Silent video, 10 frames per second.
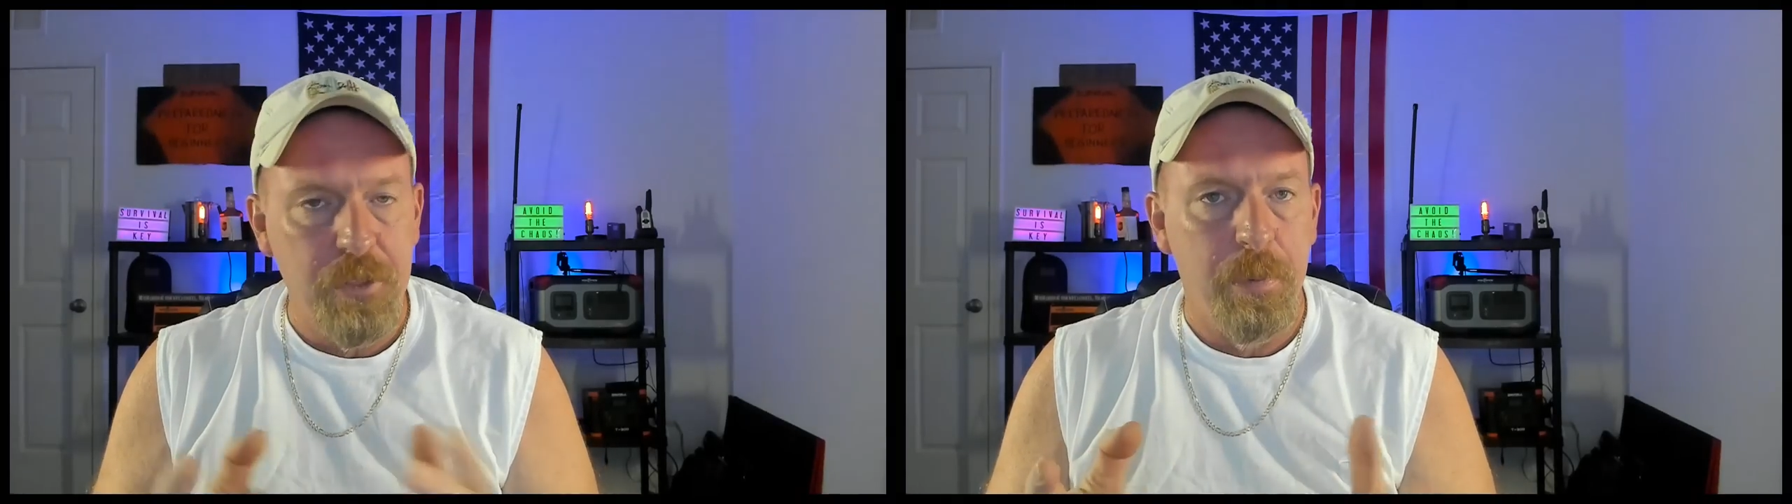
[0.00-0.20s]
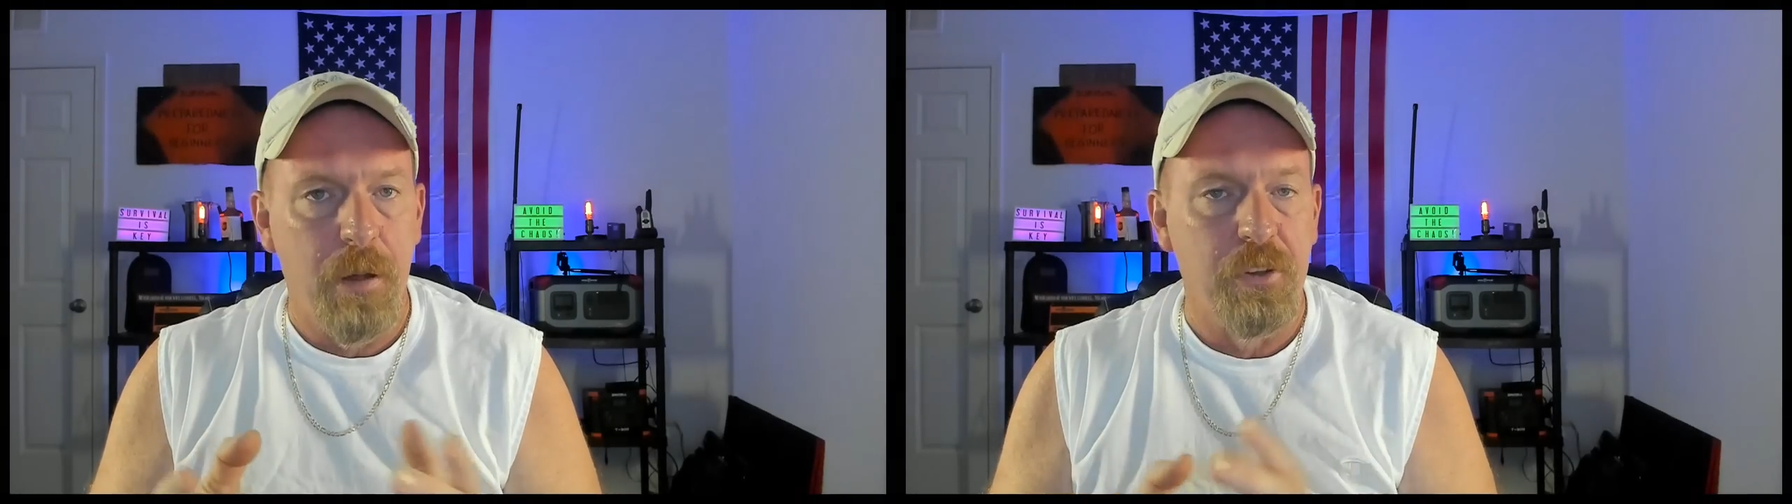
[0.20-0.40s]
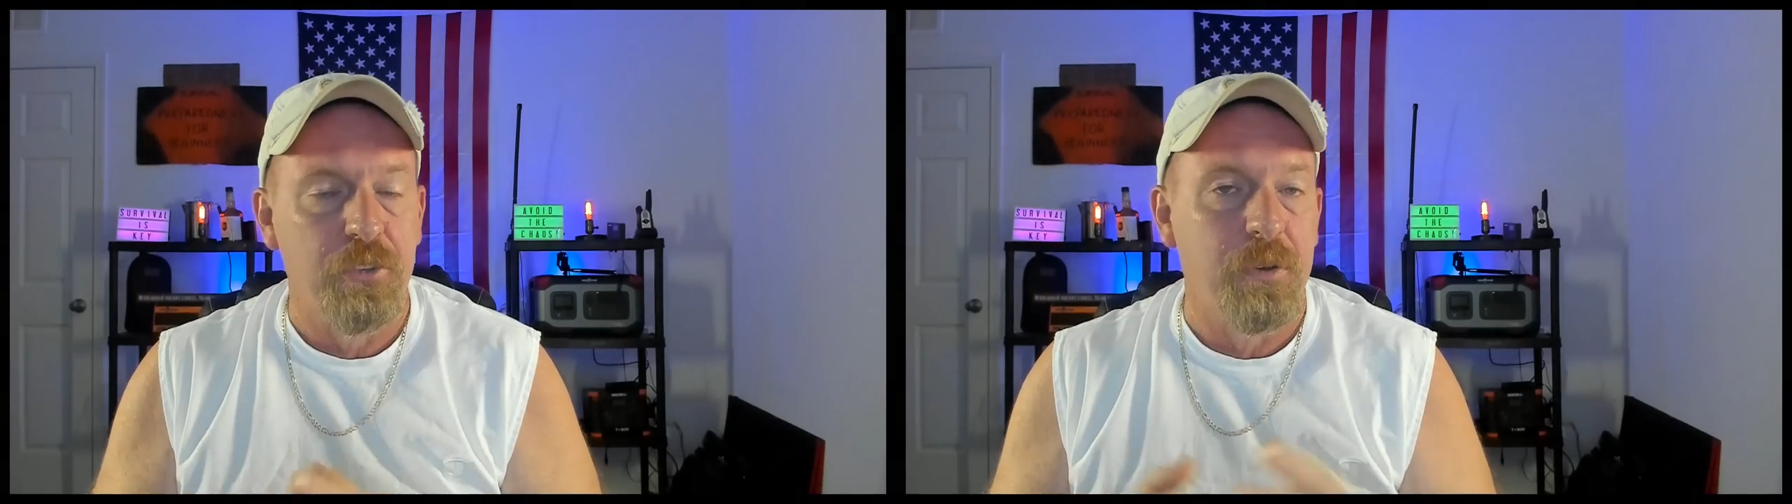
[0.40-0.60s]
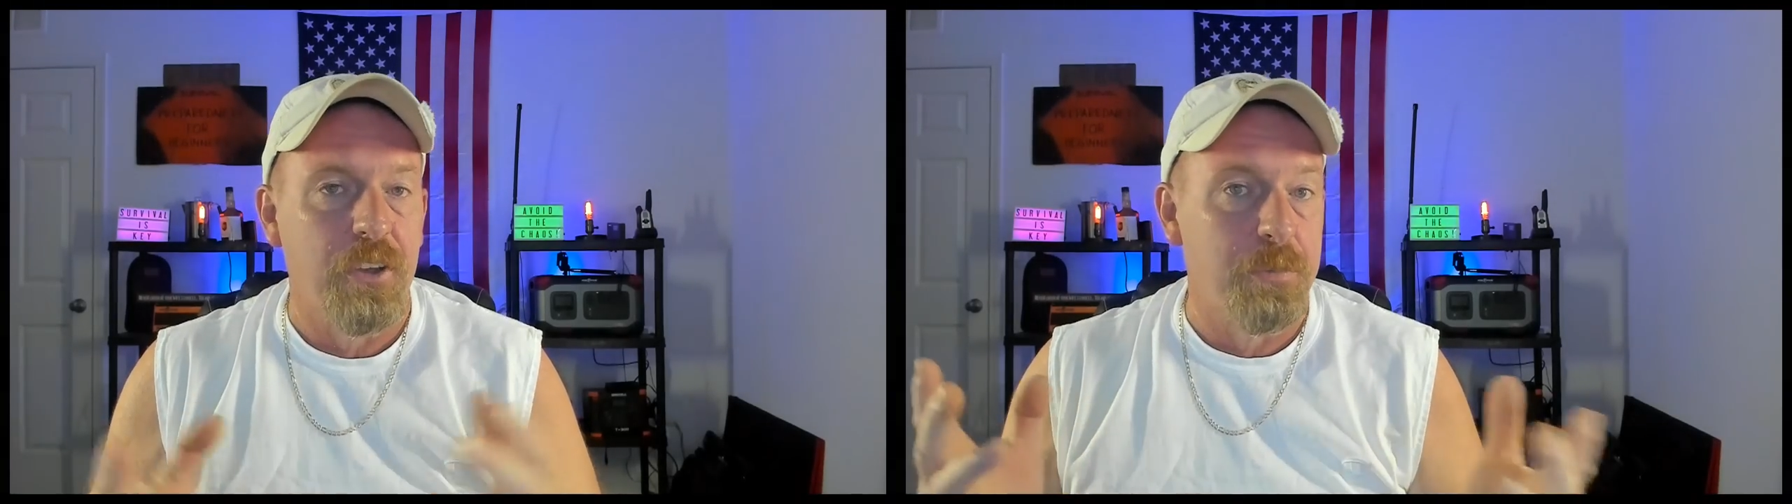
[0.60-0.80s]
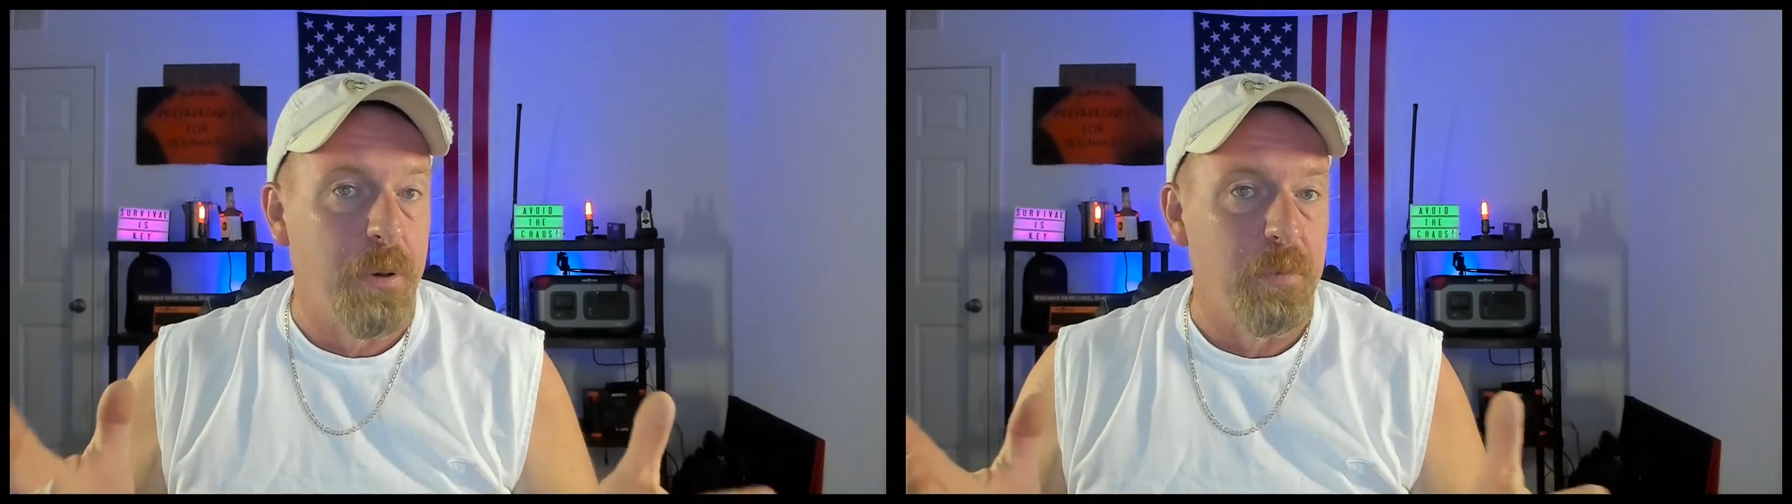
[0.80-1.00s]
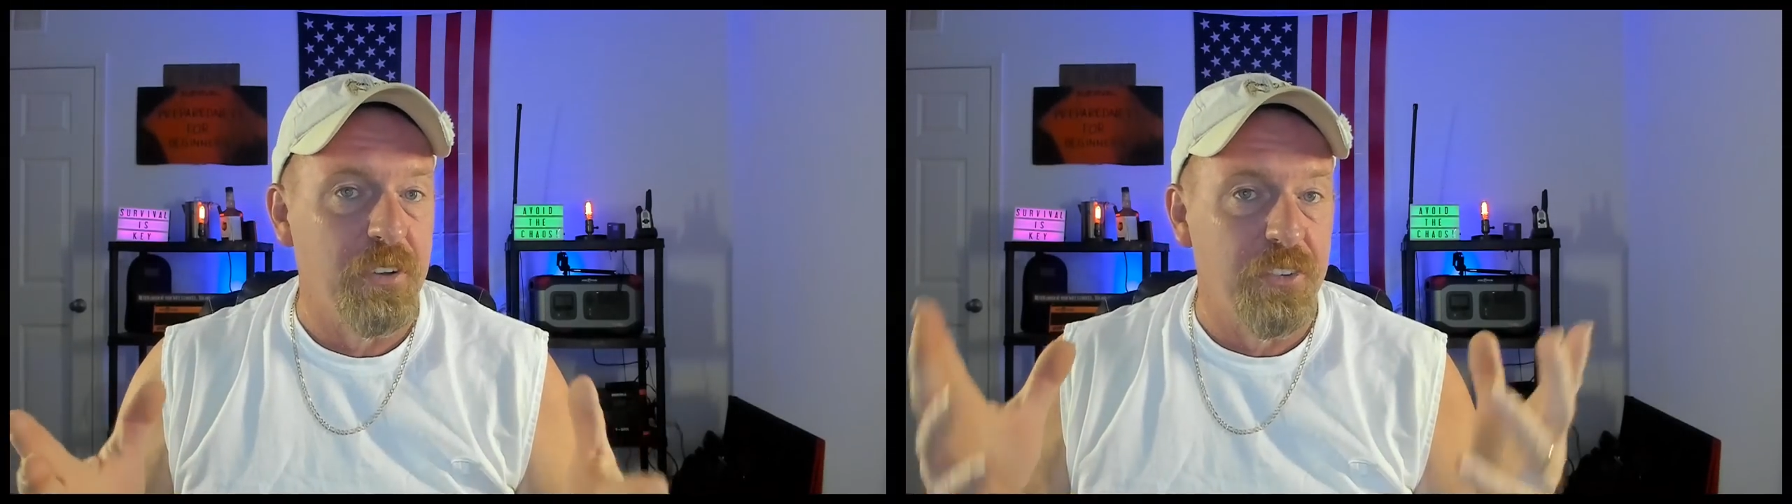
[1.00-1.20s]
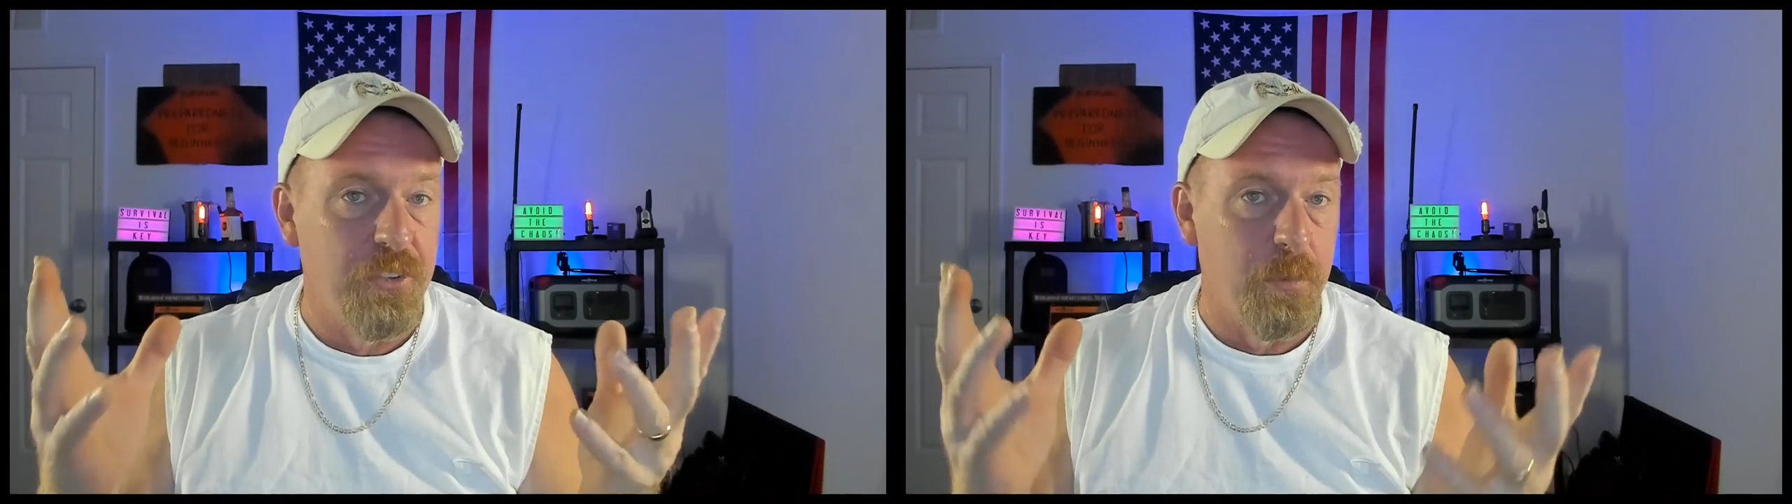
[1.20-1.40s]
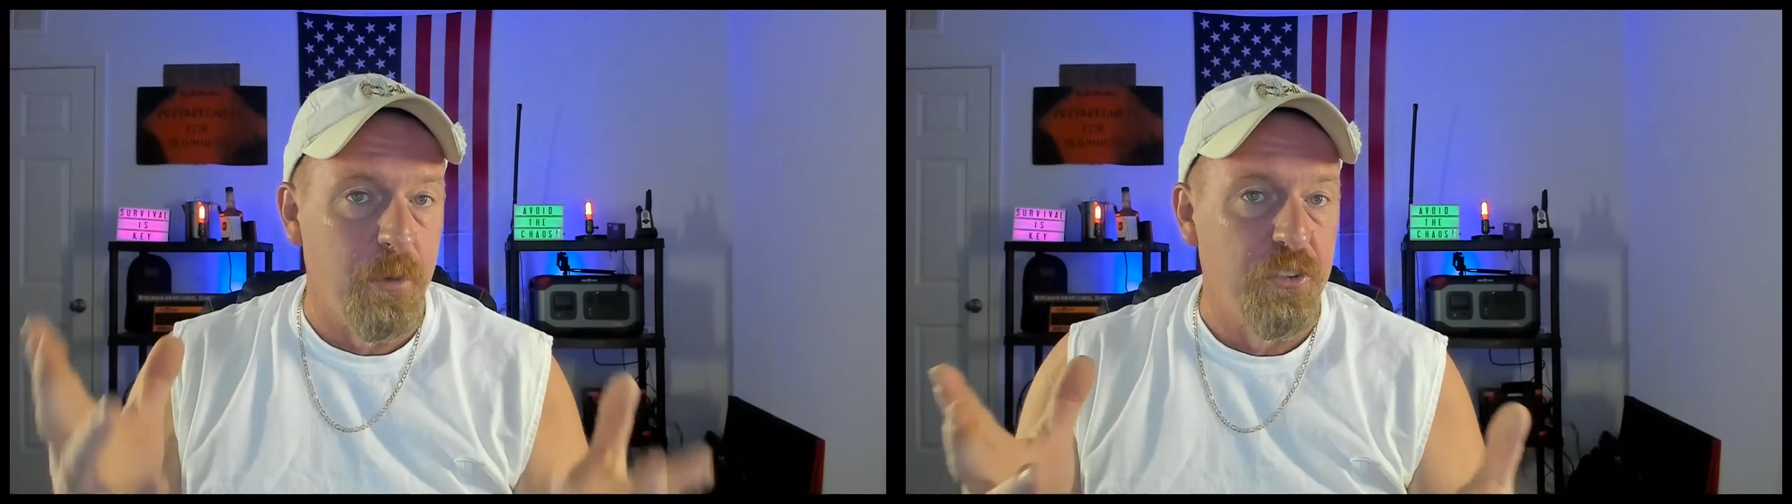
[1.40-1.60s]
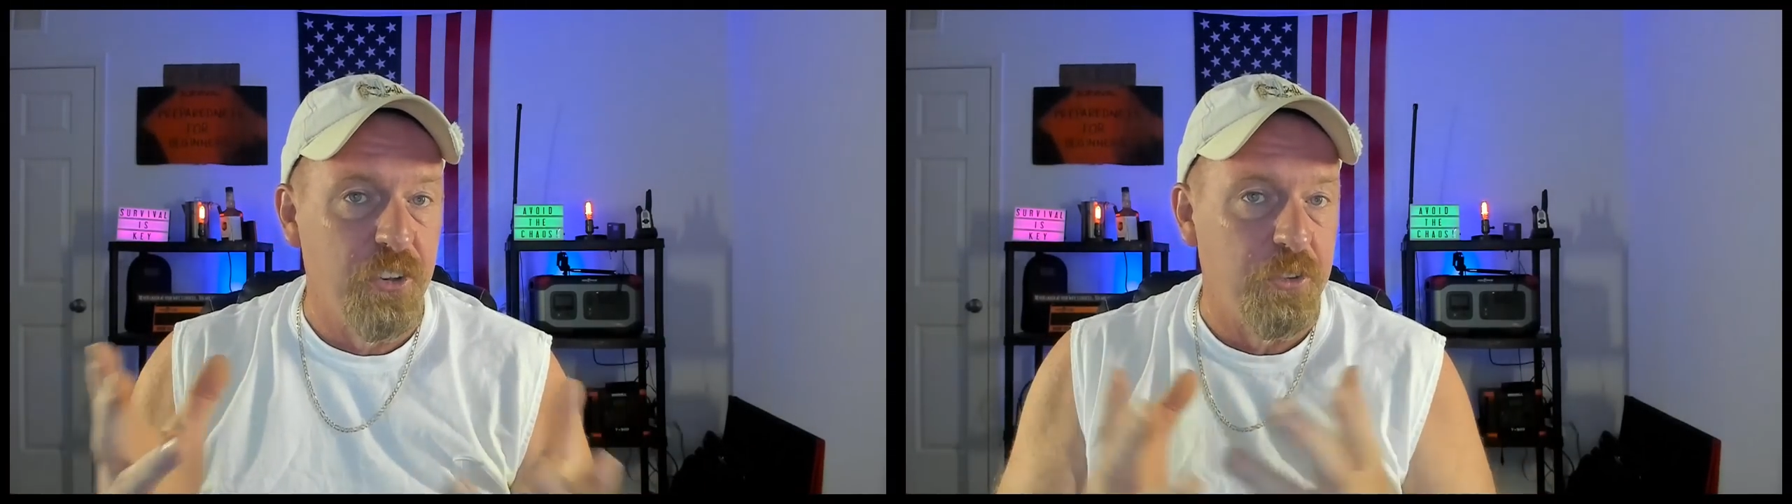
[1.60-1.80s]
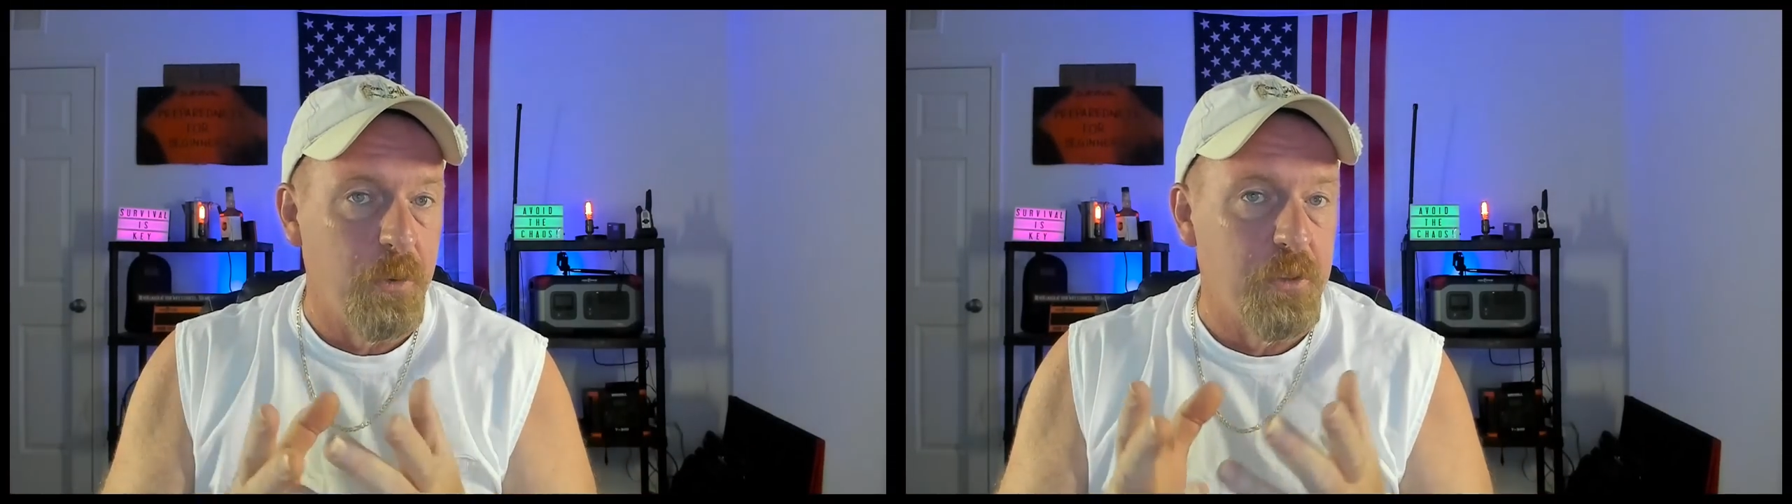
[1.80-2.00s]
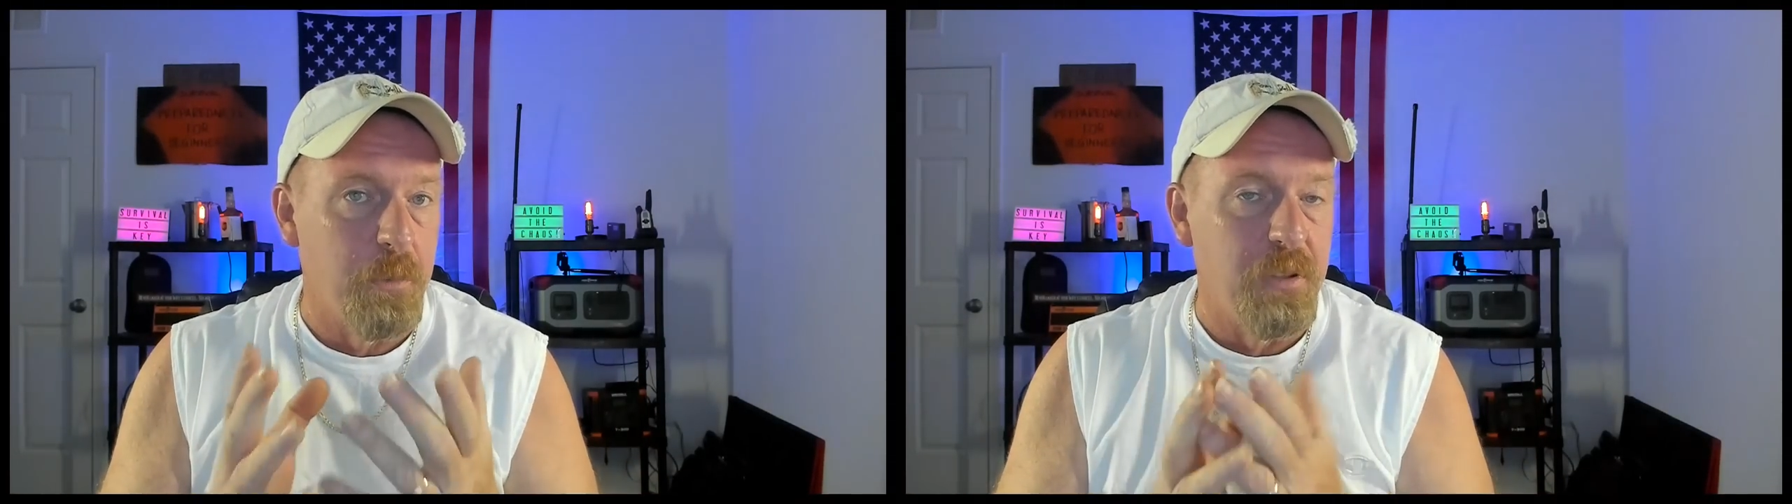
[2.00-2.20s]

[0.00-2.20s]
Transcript: to Publix because Publix is the most expensive